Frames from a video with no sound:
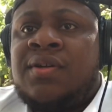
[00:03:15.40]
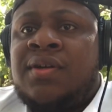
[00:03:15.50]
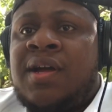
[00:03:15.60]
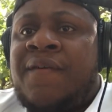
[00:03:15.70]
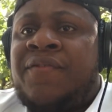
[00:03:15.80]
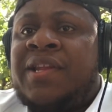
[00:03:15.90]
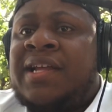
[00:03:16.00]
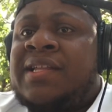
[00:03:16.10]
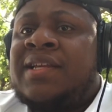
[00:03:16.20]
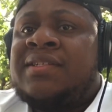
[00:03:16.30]
I feel
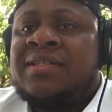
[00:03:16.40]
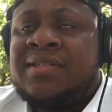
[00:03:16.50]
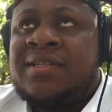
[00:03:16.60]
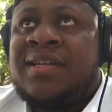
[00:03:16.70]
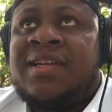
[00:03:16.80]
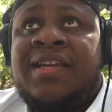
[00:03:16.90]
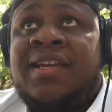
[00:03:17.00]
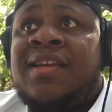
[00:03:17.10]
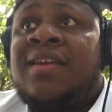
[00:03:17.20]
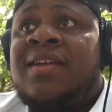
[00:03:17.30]
like that's just the
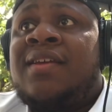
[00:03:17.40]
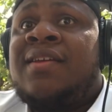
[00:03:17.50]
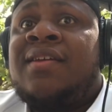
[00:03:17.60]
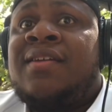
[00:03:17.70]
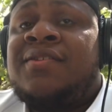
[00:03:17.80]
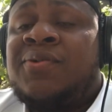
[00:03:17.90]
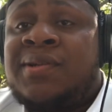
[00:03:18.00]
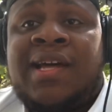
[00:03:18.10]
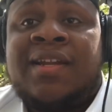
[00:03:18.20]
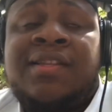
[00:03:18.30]
key to a
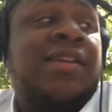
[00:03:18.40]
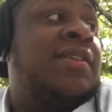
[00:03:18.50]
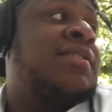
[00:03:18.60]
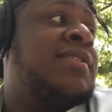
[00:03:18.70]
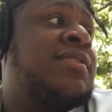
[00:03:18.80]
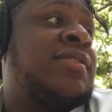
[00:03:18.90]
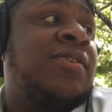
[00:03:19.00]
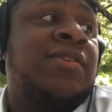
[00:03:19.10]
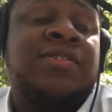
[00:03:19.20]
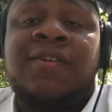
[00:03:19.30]
lot of things, is
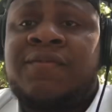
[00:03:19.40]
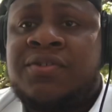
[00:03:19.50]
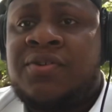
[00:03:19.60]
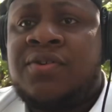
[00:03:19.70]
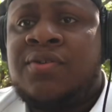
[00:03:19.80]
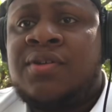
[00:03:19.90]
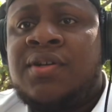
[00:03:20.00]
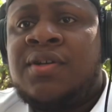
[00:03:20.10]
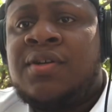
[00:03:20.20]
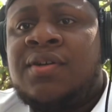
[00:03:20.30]
learning self-control.
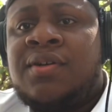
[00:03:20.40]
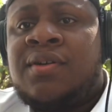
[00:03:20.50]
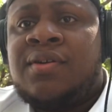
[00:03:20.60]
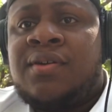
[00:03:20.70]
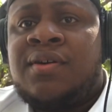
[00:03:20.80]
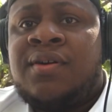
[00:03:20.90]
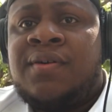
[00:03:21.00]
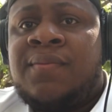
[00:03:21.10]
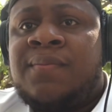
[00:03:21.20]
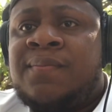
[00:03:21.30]

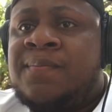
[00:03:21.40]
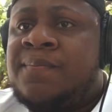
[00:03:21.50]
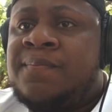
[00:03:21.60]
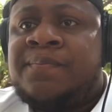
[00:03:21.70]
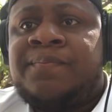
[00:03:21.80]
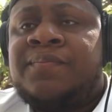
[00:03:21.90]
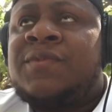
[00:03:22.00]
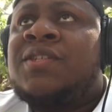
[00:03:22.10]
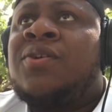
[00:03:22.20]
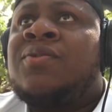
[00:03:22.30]
Um,
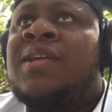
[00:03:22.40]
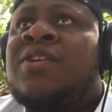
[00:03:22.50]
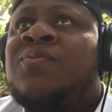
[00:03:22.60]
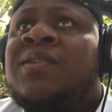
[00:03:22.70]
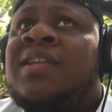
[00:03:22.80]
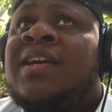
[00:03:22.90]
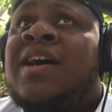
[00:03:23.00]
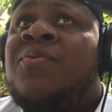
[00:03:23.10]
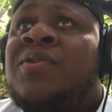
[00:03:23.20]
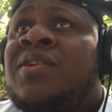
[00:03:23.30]
so that's one thing I
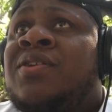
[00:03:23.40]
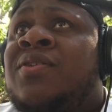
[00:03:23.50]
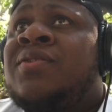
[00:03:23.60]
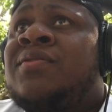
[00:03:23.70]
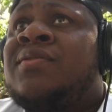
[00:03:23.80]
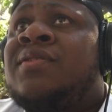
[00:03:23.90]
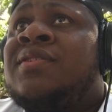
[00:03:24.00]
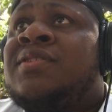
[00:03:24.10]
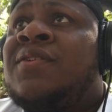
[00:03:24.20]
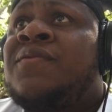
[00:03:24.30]
want to learn is
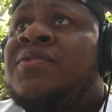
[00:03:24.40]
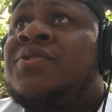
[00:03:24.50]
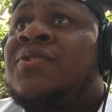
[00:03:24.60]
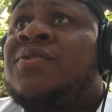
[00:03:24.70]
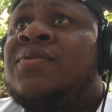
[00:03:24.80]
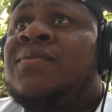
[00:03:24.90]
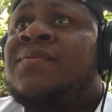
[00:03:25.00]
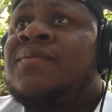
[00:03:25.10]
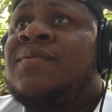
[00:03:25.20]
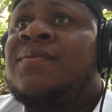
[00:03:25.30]
self-control
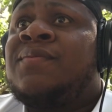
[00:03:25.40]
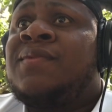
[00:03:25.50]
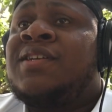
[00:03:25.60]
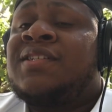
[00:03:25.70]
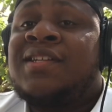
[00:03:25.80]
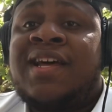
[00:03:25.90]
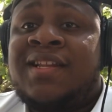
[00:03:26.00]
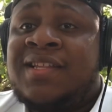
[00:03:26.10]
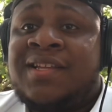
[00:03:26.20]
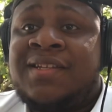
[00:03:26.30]
because a lot of
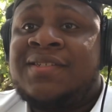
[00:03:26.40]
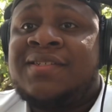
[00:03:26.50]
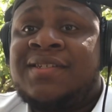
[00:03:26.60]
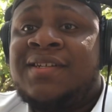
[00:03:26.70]
things